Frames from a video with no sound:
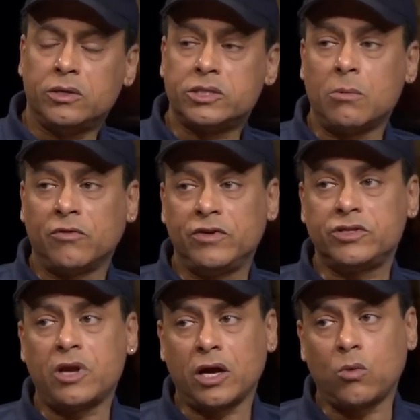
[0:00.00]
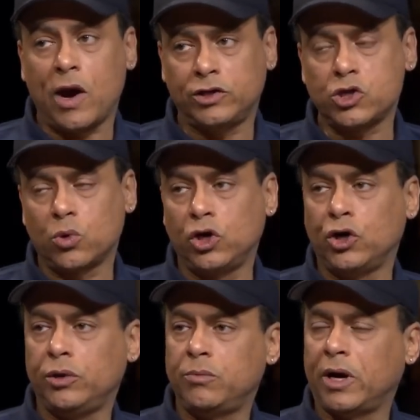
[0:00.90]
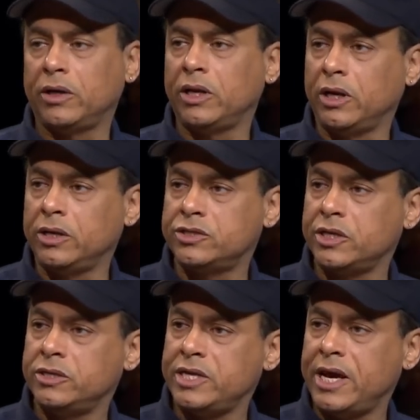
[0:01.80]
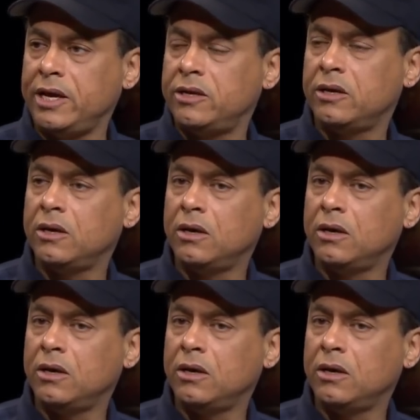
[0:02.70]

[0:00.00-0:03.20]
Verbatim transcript: Some of it's not quite so good, but it is indeed